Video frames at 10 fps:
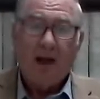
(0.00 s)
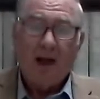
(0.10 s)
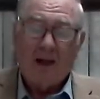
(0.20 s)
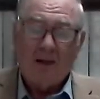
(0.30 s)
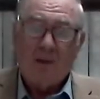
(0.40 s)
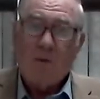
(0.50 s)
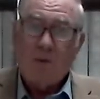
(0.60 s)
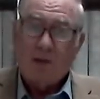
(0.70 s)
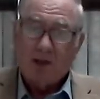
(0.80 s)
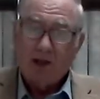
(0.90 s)
And
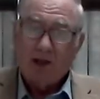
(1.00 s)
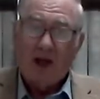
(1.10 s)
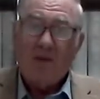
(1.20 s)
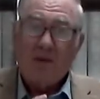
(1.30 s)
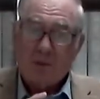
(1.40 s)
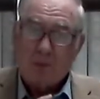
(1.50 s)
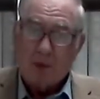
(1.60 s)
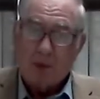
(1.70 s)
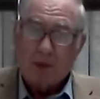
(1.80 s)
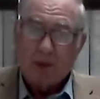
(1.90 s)
only this time it was
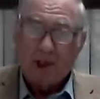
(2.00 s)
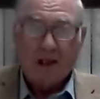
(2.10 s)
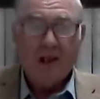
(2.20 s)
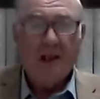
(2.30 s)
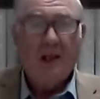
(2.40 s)
permanent.